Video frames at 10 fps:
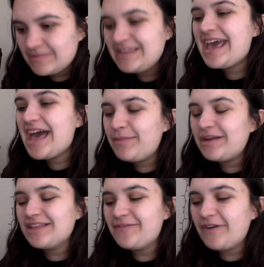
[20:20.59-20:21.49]
Yeah, I'm going to
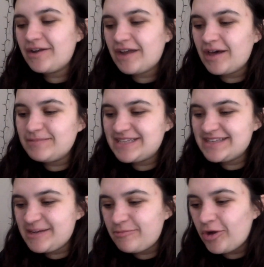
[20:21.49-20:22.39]
live on
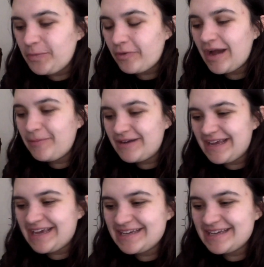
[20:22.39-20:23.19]
Disney World property.